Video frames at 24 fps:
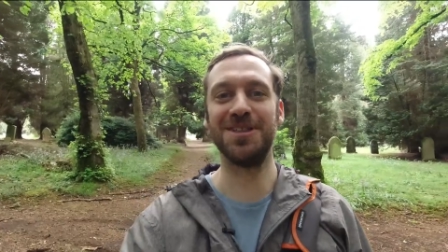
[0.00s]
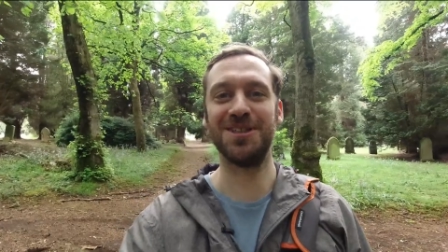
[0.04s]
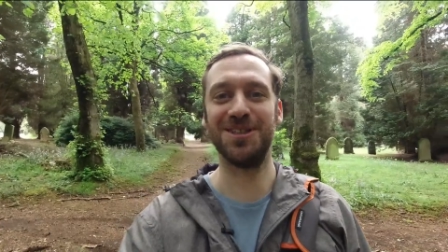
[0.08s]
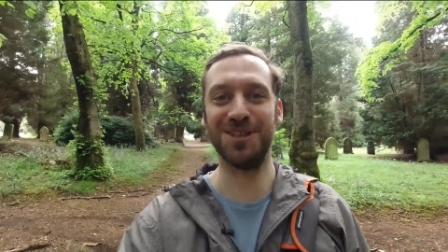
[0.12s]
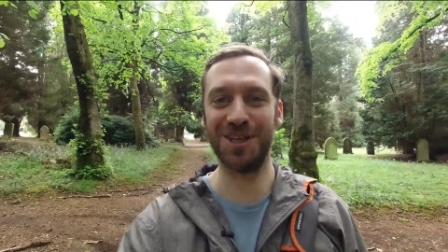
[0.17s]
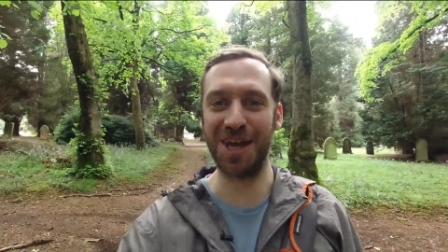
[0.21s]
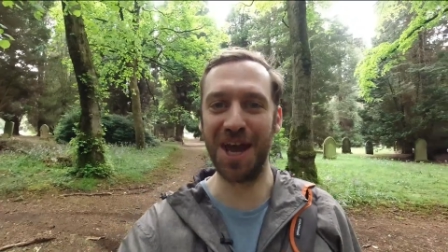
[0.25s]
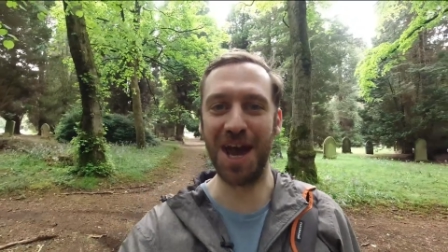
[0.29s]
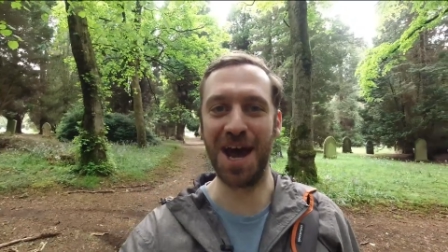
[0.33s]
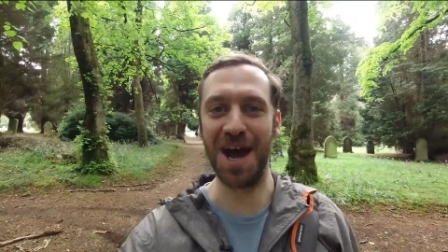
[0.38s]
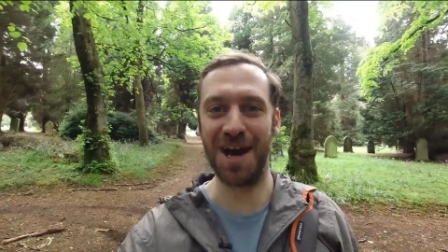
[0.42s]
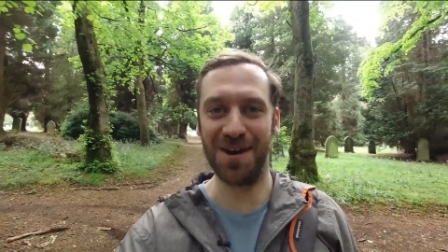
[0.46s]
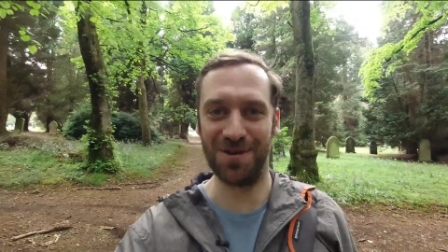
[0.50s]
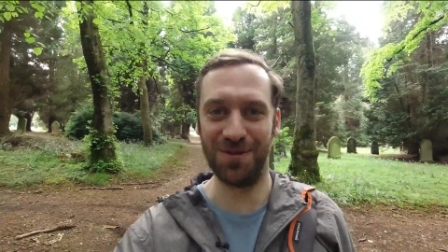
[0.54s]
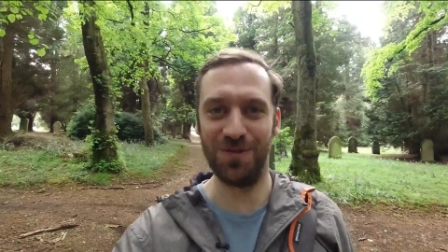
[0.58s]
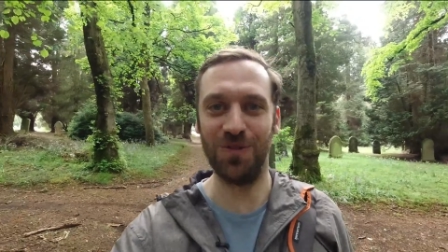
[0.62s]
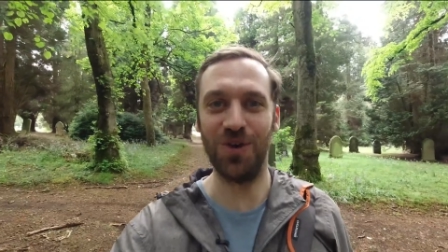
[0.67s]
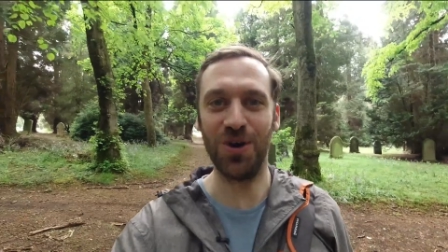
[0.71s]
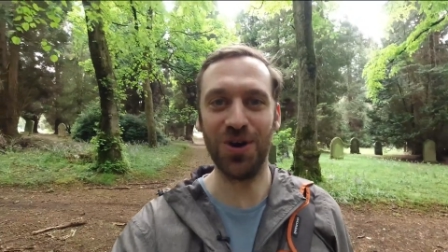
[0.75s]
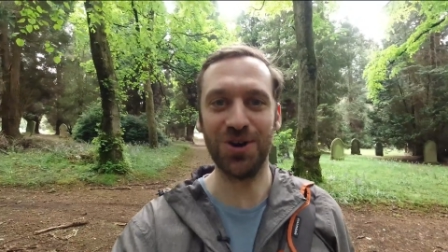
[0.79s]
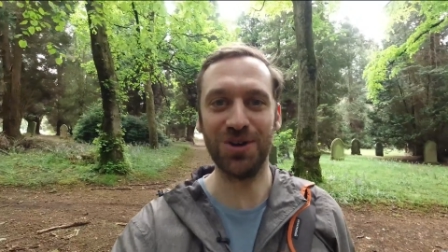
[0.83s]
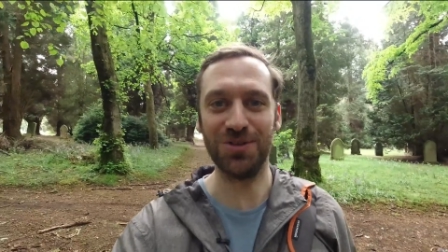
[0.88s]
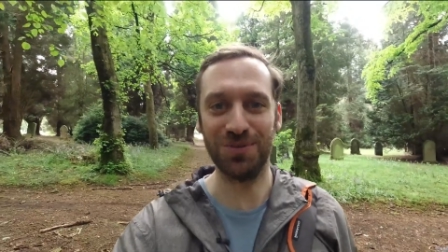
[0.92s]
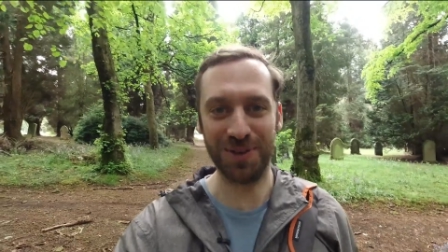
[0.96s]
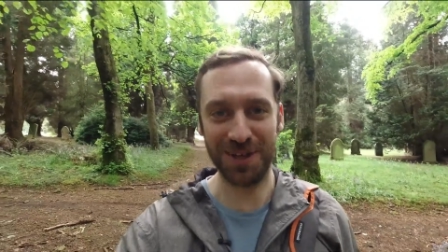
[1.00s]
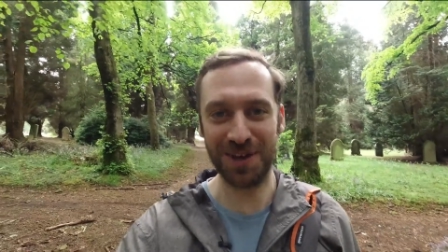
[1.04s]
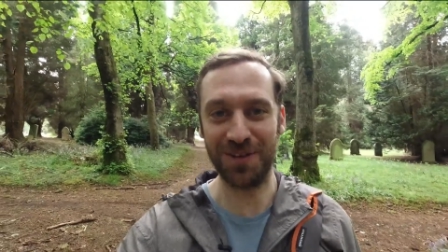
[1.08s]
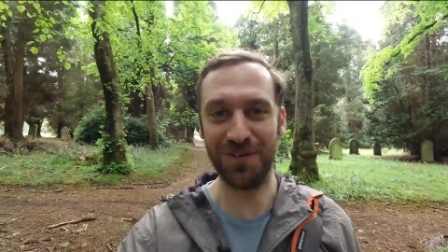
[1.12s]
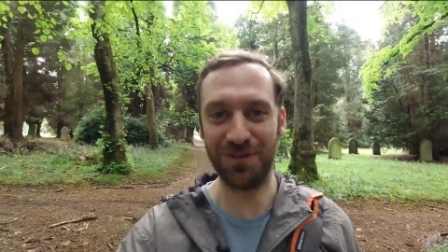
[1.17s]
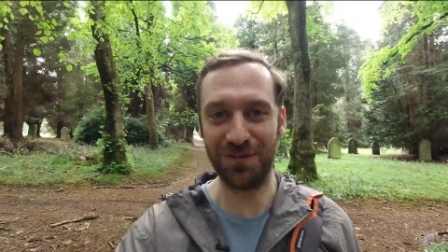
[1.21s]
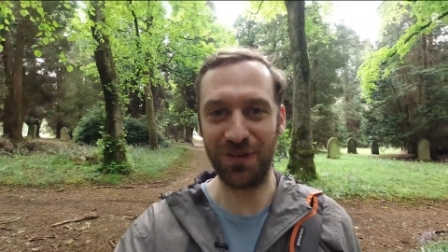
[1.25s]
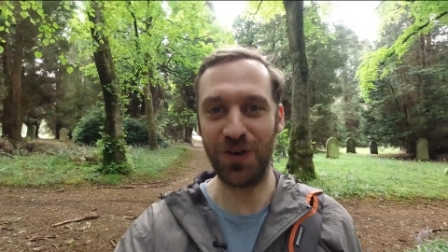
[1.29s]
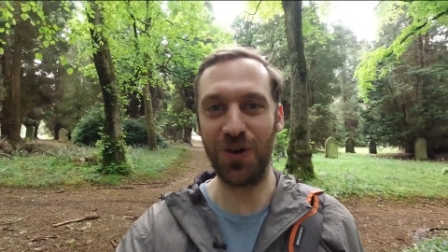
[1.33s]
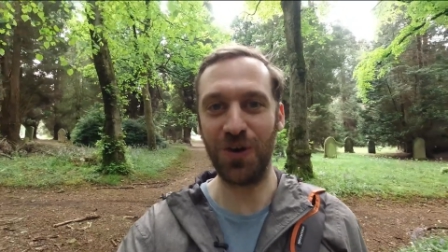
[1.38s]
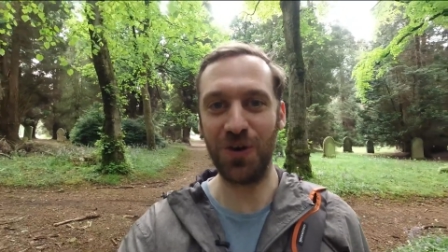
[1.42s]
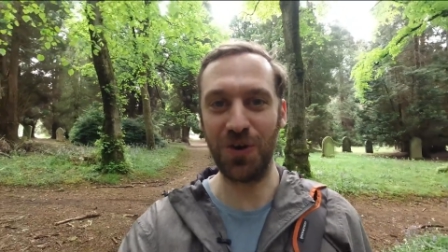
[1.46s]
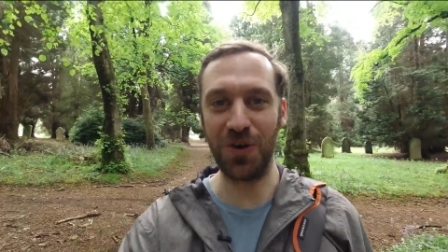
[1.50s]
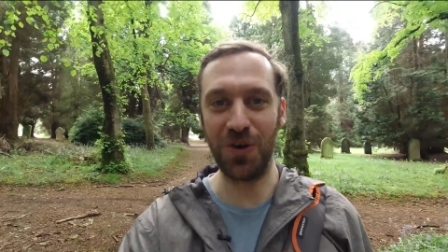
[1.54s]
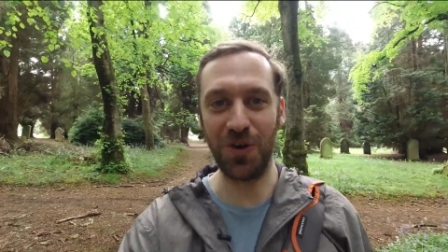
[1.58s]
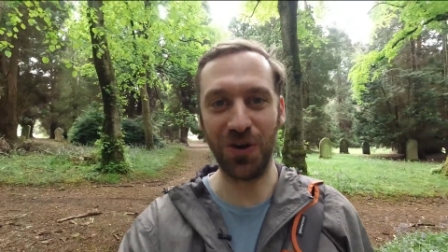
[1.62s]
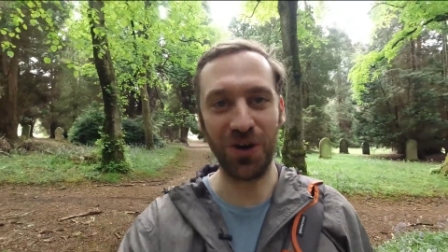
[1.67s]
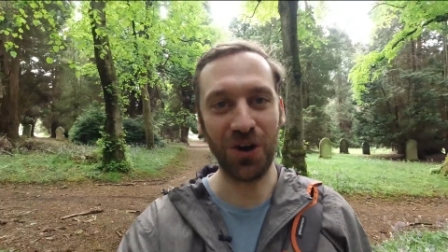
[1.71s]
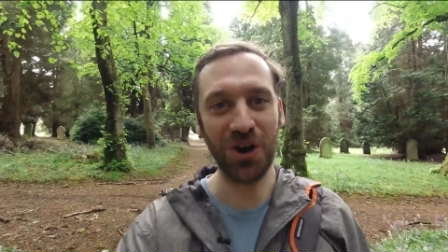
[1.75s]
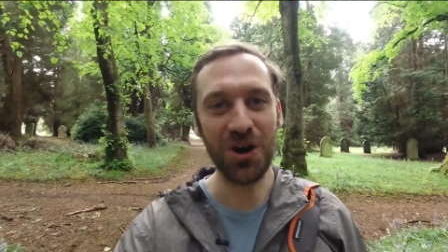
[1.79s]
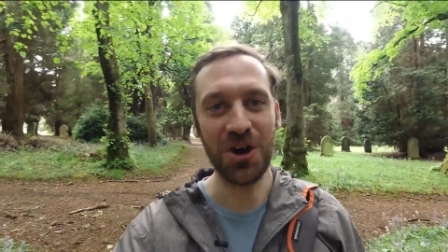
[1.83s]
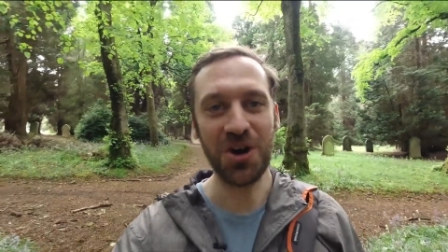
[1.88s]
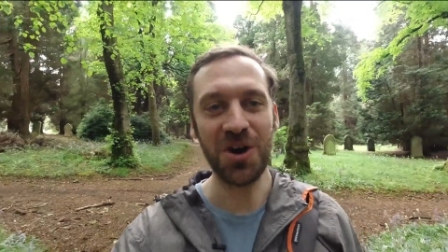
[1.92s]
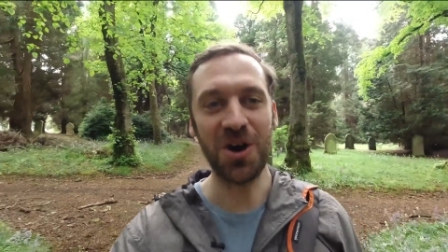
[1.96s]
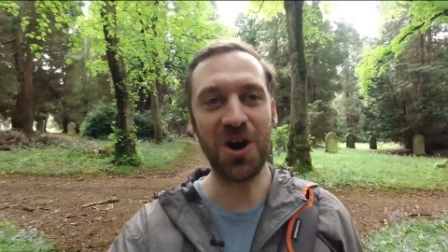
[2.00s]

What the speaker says: to get an award-winning photo